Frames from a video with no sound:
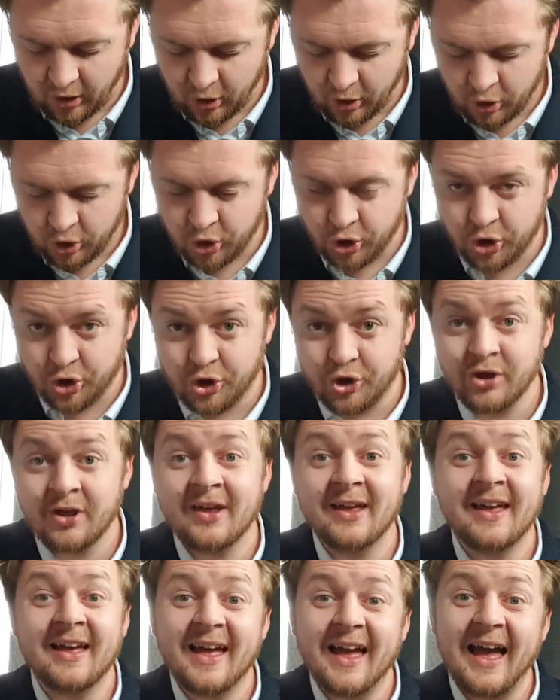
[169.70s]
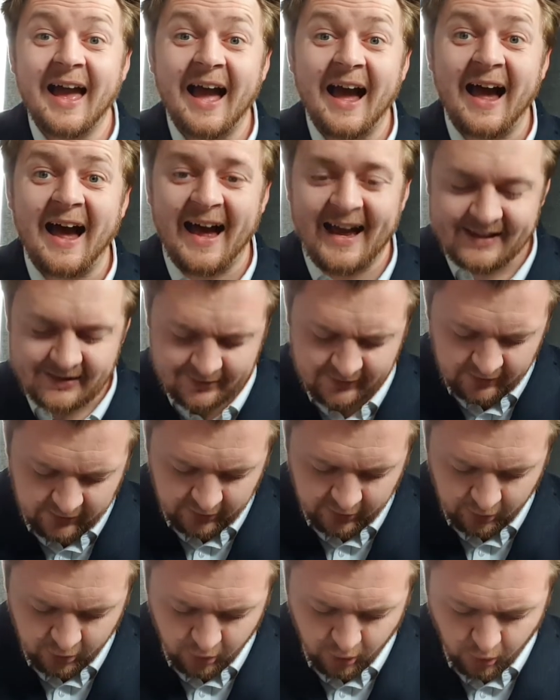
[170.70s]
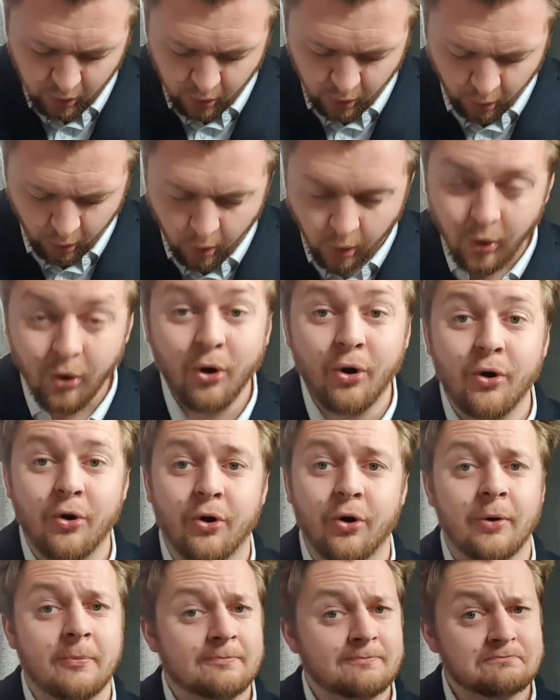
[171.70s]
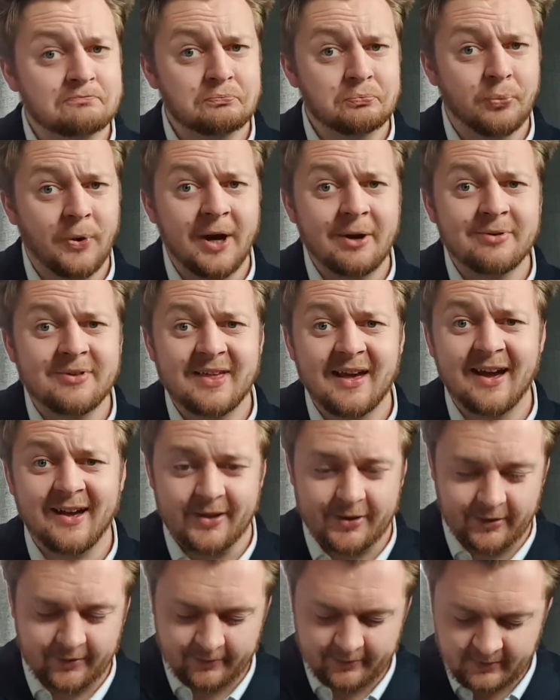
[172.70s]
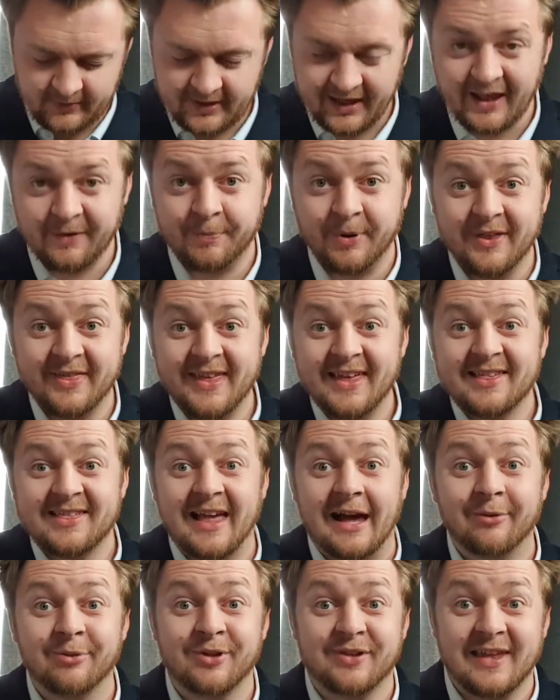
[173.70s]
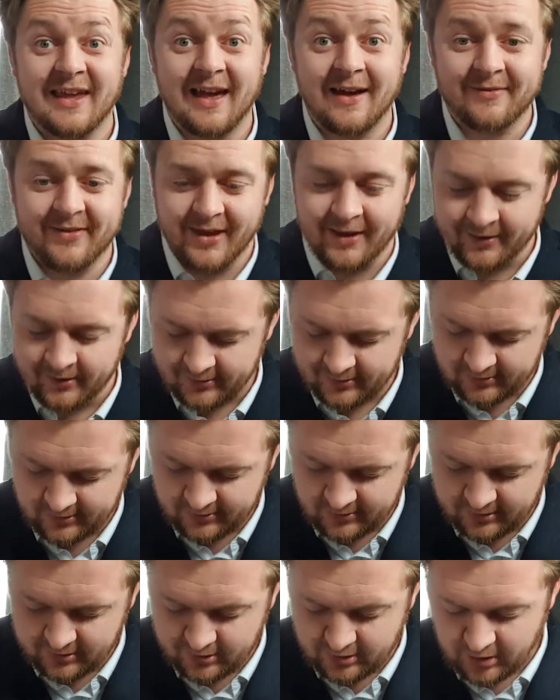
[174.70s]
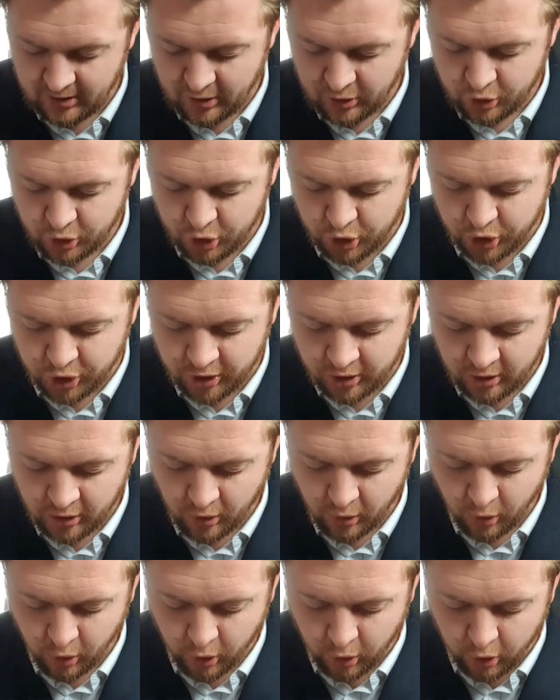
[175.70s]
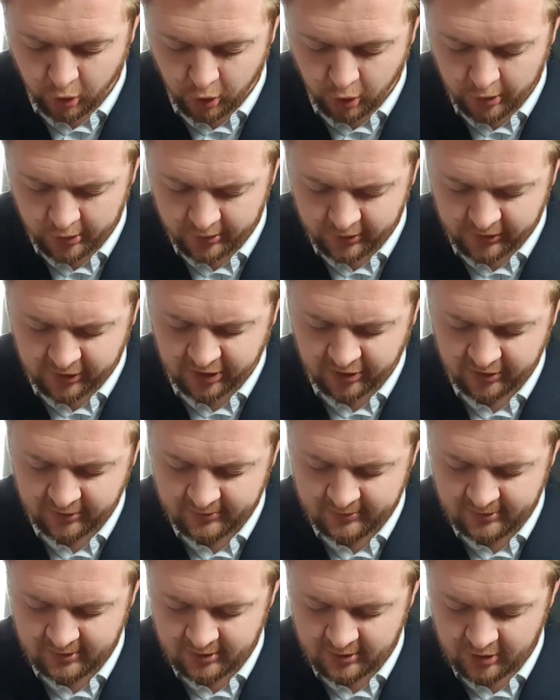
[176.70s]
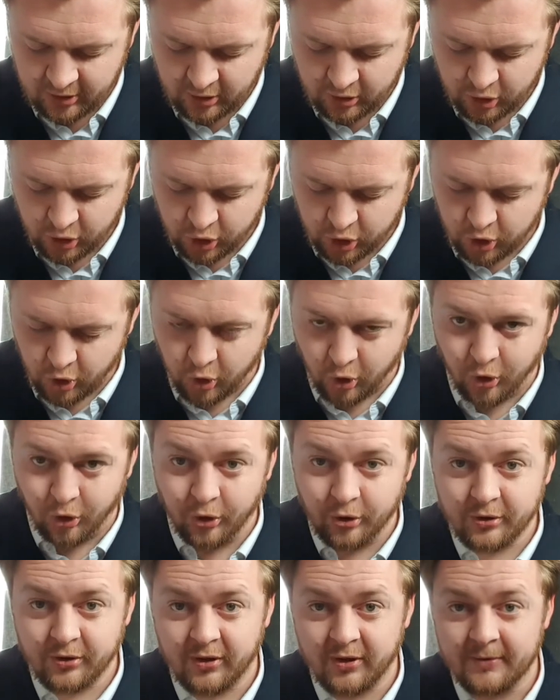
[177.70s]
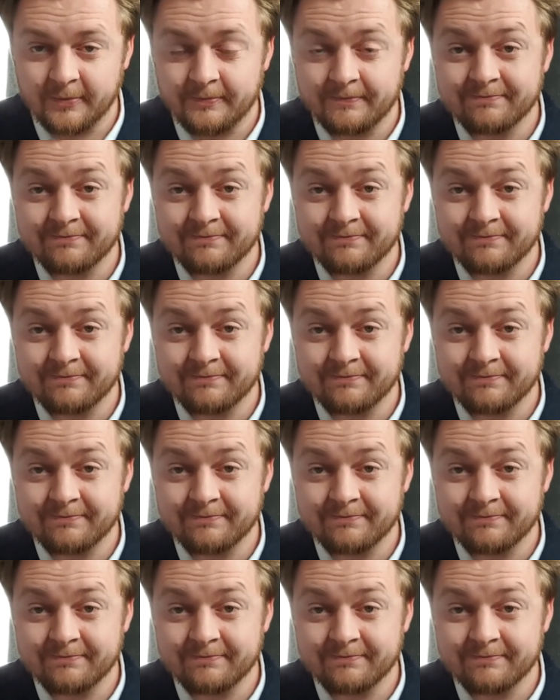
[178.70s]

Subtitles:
Sh and or. Well done. Let's put these sounds together. Sh, or, t, short.